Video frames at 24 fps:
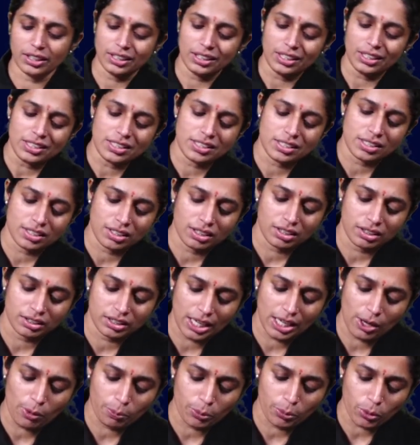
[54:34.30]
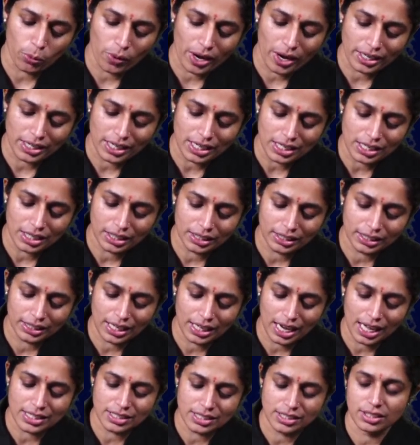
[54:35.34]
it is they have provided
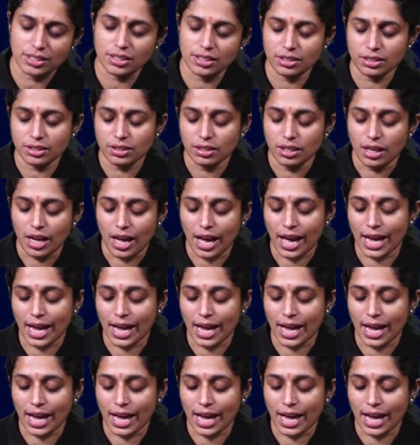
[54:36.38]
key answer